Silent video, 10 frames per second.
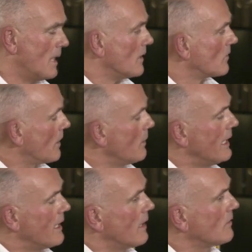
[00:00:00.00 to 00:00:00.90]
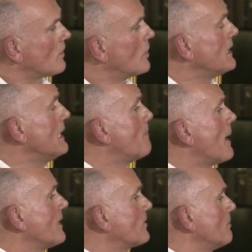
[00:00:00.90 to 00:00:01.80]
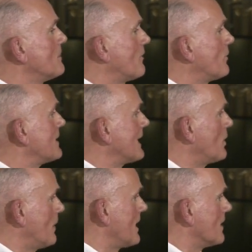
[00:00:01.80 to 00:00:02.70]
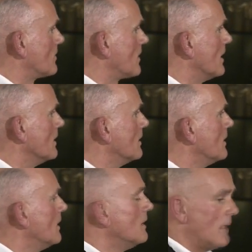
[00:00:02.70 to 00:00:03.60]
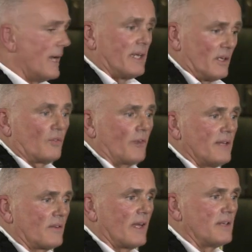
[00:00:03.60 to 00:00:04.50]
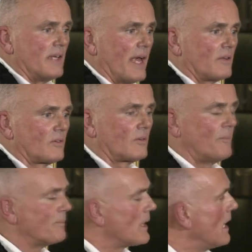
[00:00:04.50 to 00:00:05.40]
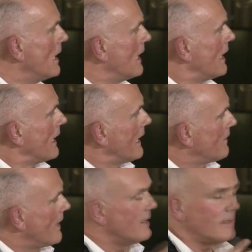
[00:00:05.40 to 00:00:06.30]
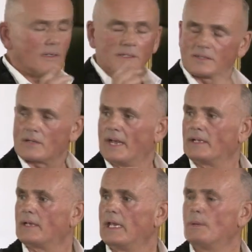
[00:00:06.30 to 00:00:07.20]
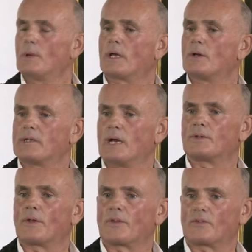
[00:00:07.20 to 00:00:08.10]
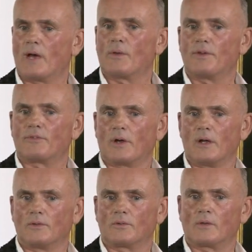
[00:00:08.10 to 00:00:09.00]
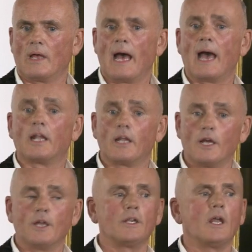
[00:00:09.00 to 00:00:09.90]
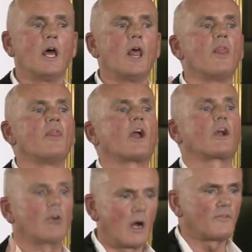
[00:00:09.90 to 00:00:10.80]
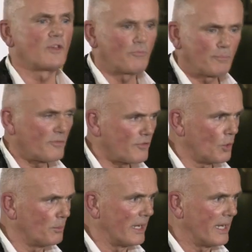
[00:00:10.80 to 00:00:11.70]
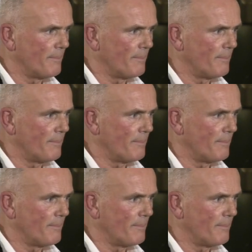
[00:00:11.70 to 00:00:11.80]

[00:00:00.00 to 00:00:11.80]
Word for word: So he asked, could he buy some different ingredients in? And his friend said yes. He then decided he would go down to the south of France and learn the craft of perfumery.